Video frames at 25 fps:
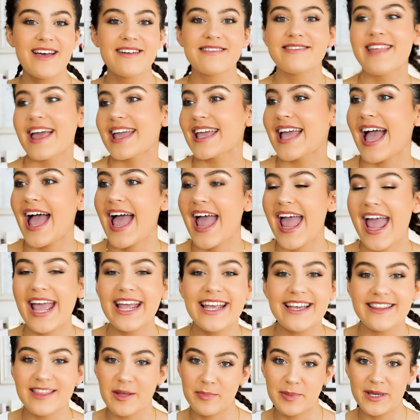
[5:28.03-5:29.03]
they
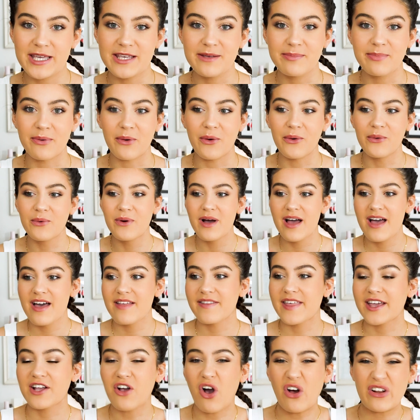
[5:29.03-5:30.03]
hate the people,
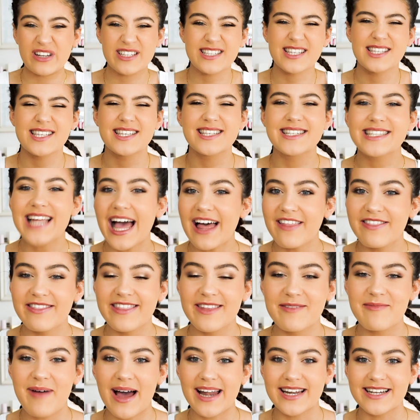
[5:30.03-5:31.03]
they can't stand
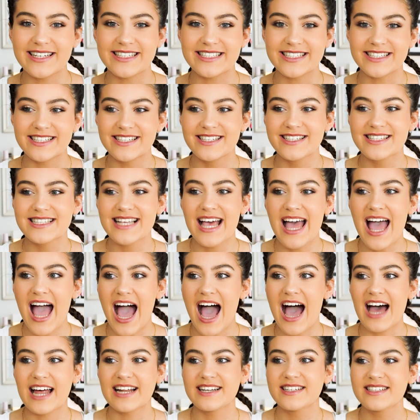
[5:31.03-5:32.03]
the managers,
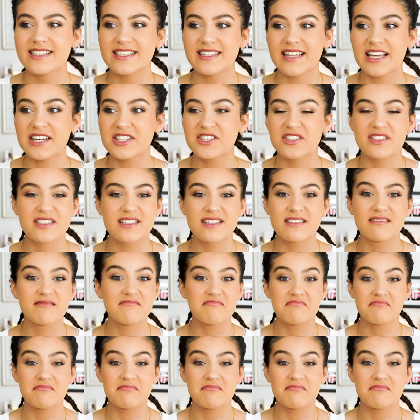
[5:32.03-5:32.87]
and they just,